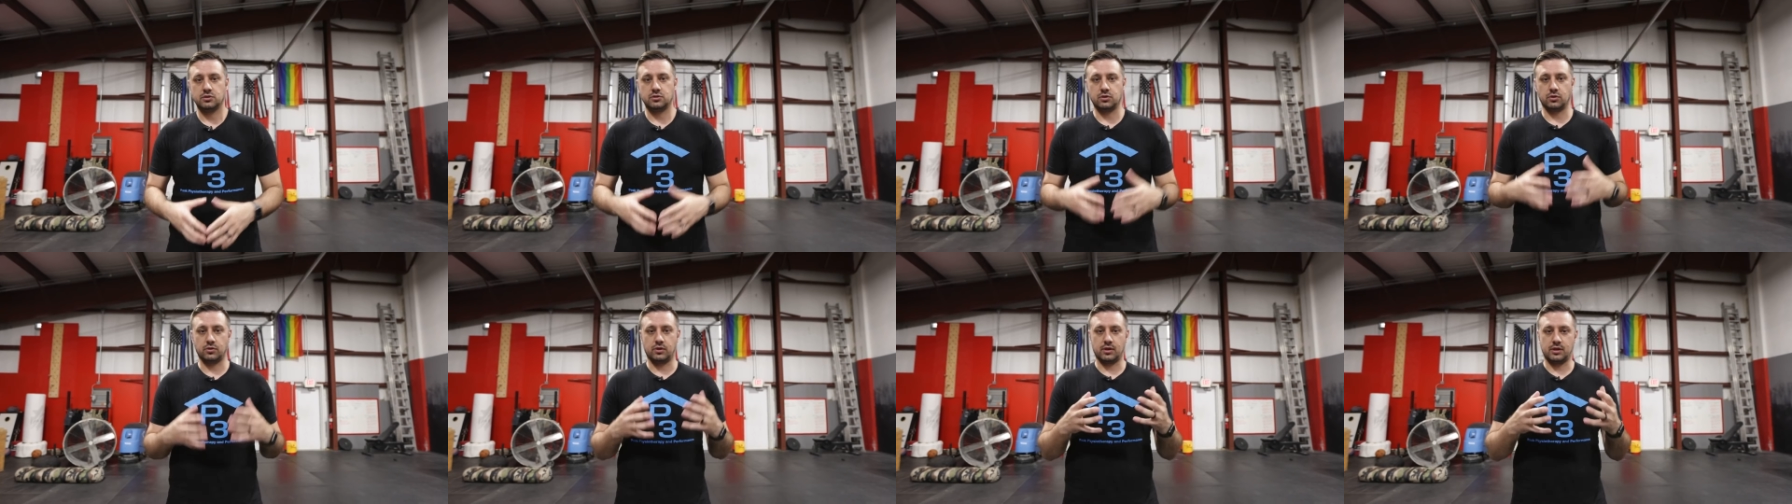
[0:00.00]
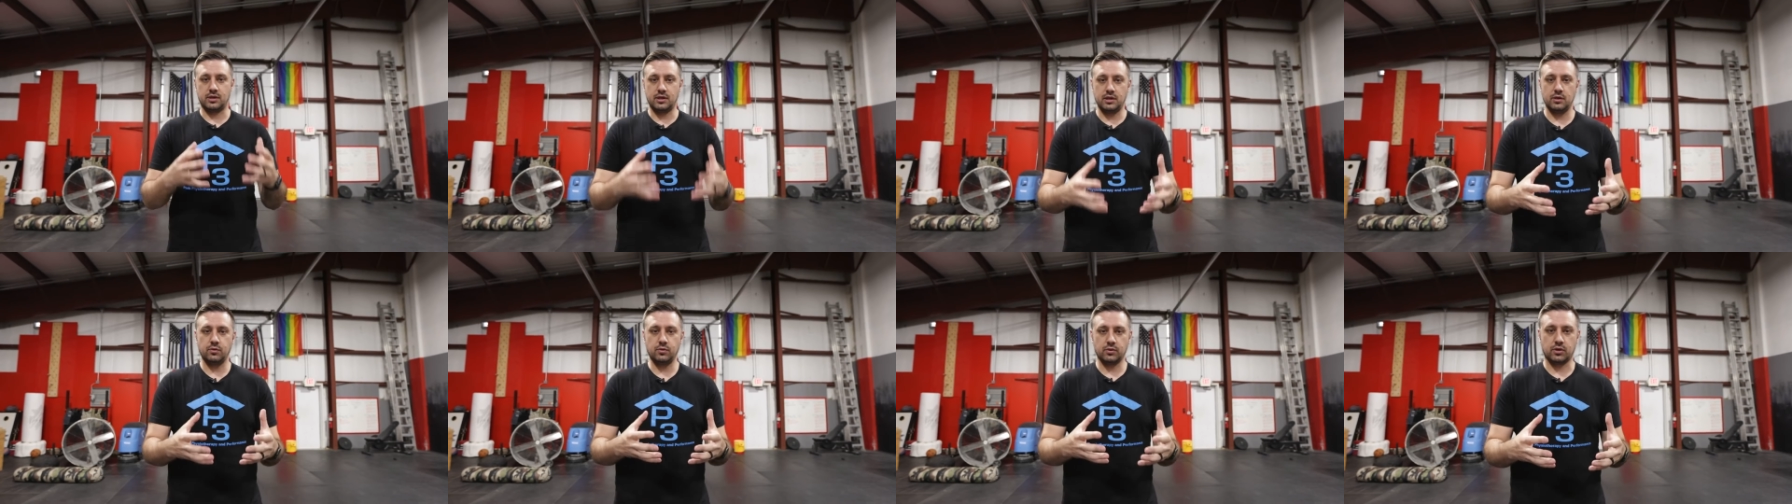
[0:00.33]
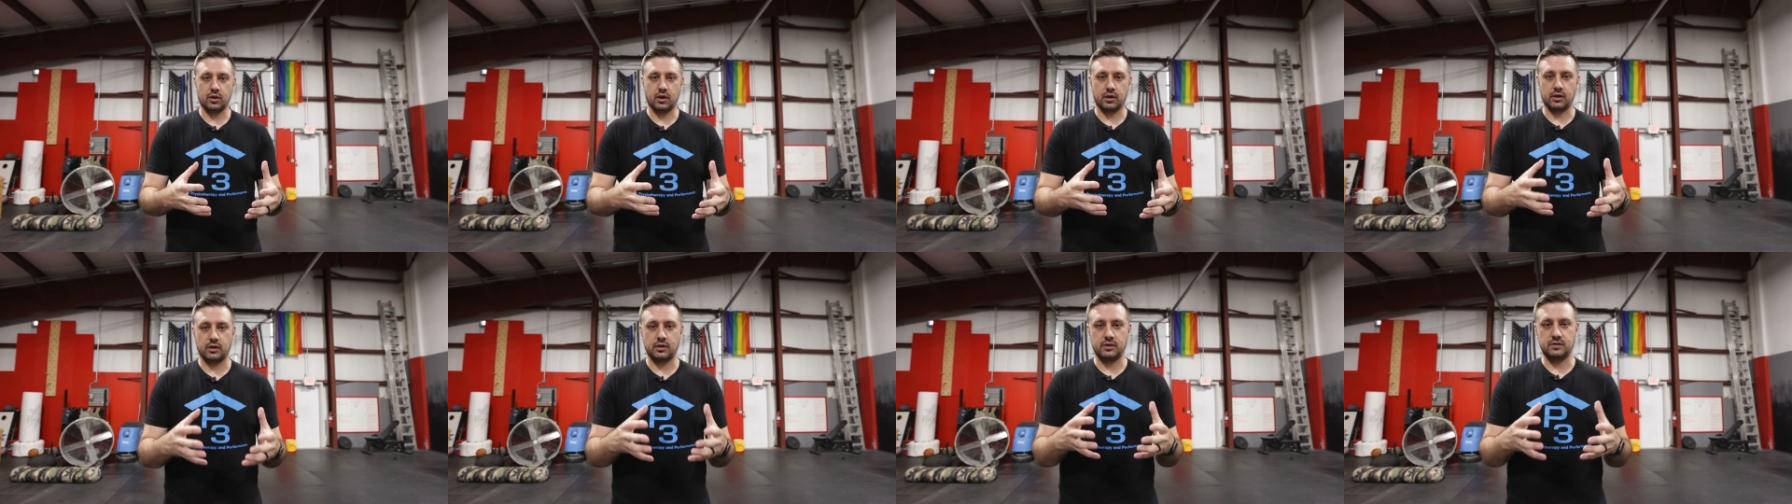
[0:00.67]
So the key
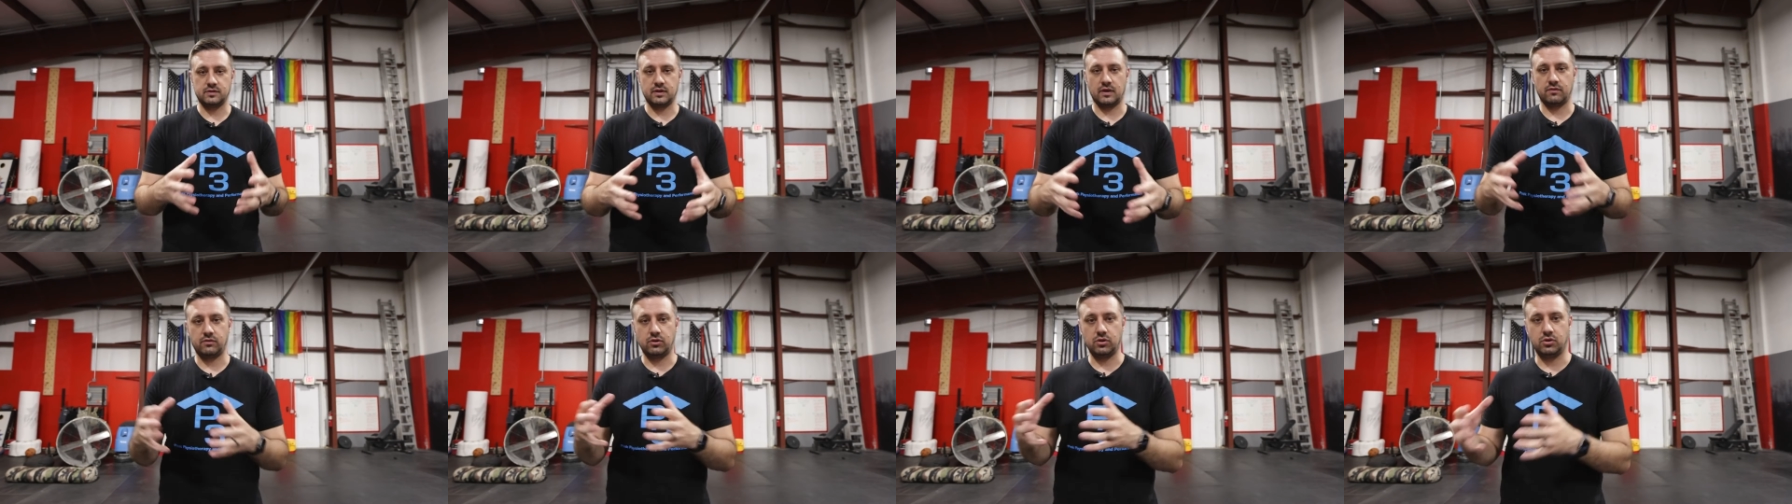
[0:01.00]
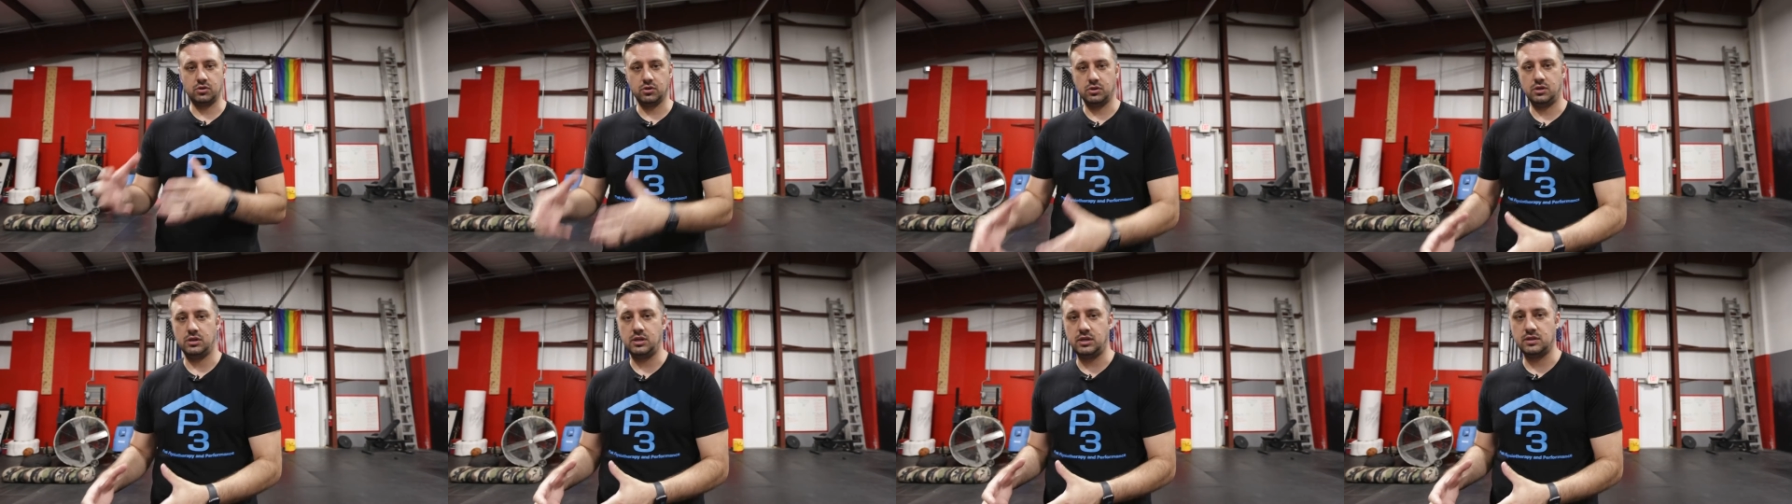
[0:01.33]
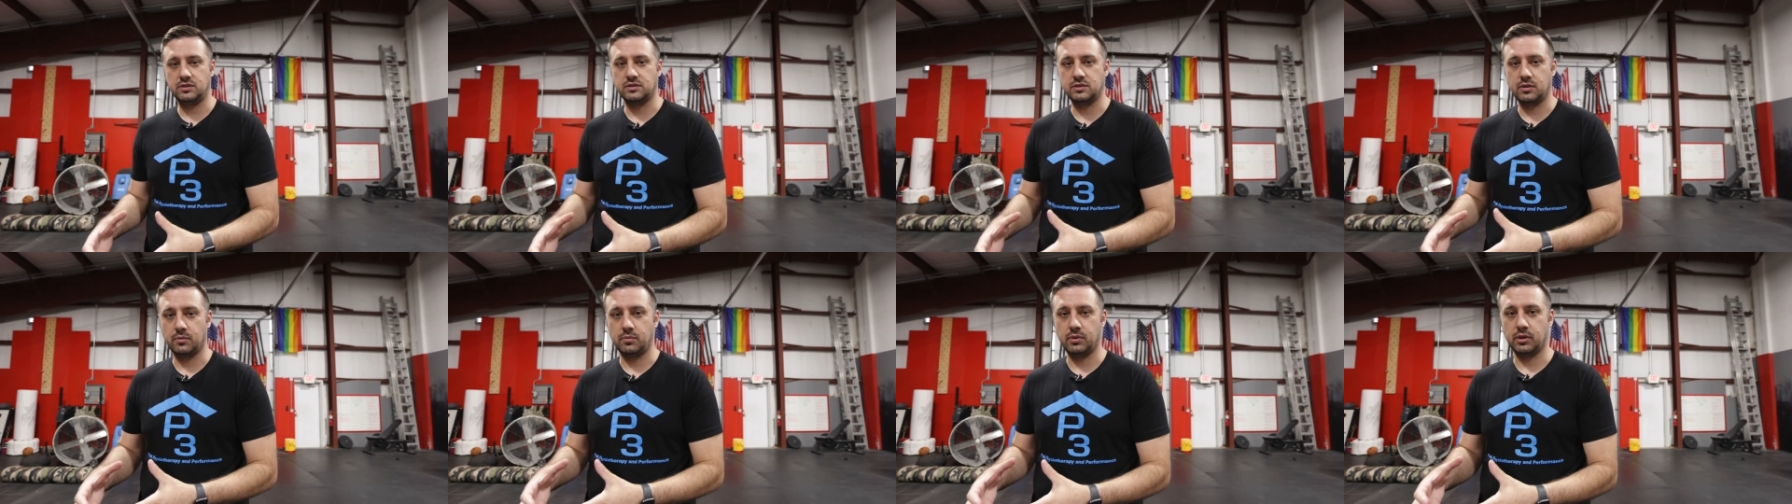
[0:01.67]
with cutting is having good knee
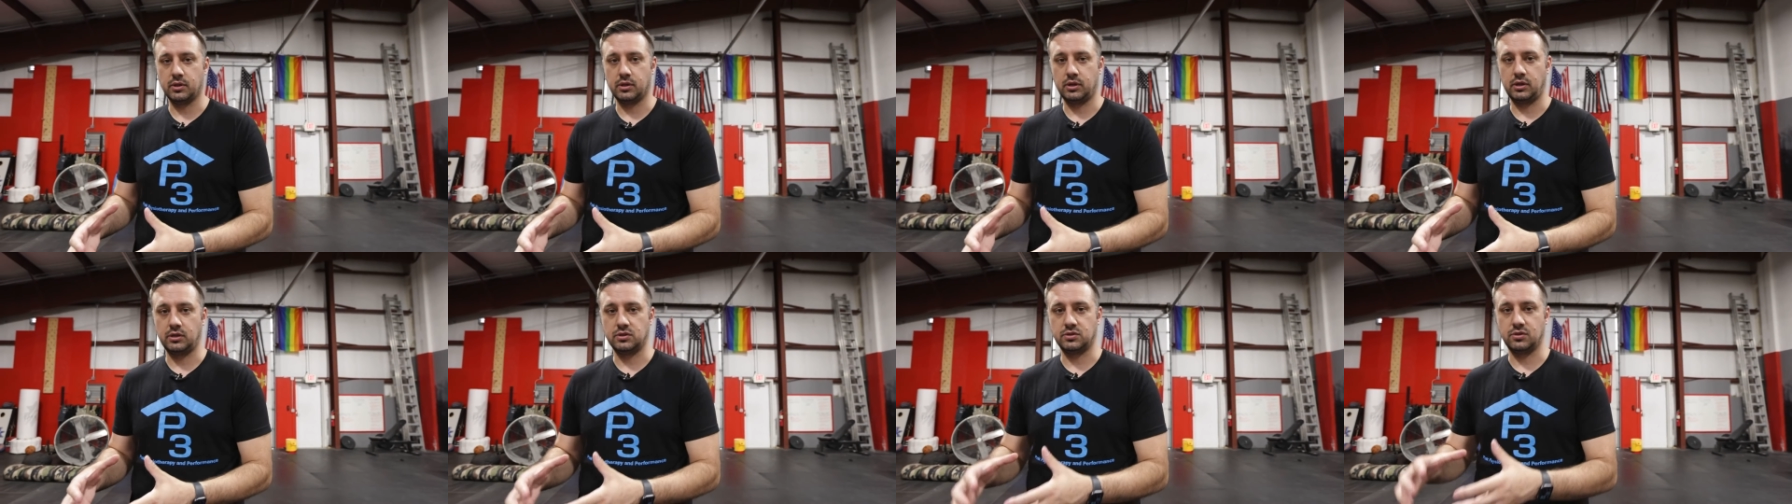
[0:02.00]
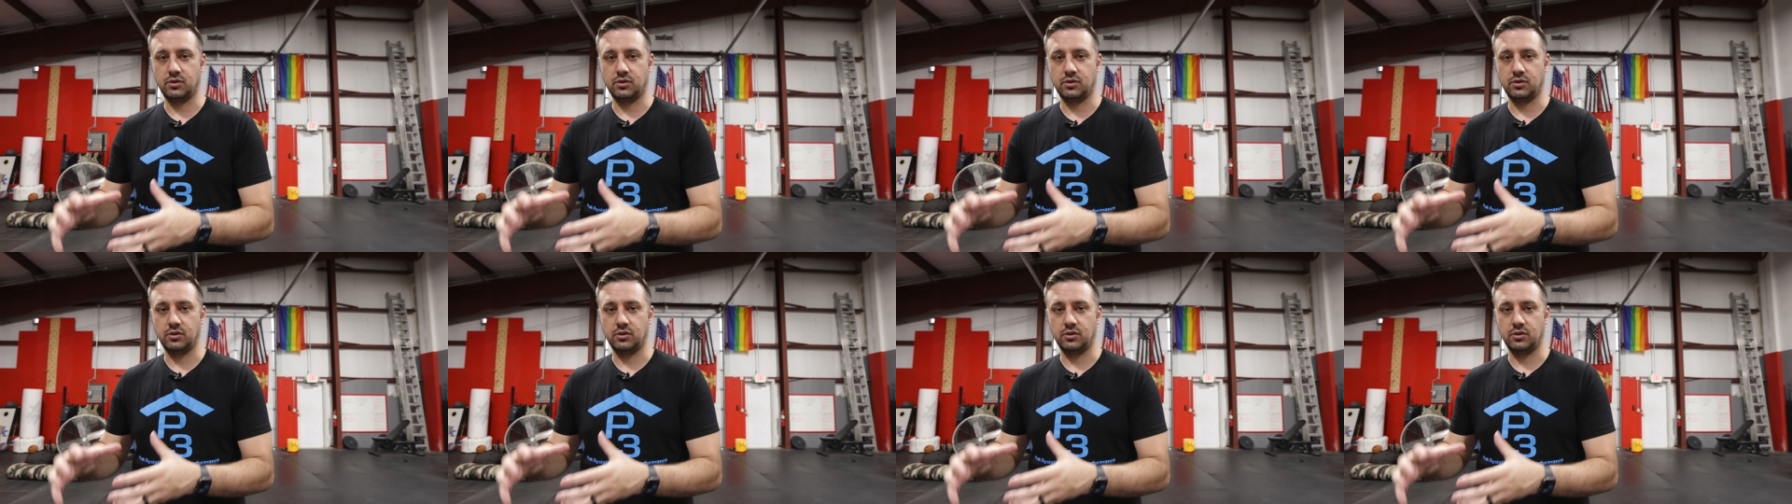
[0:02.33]
stability,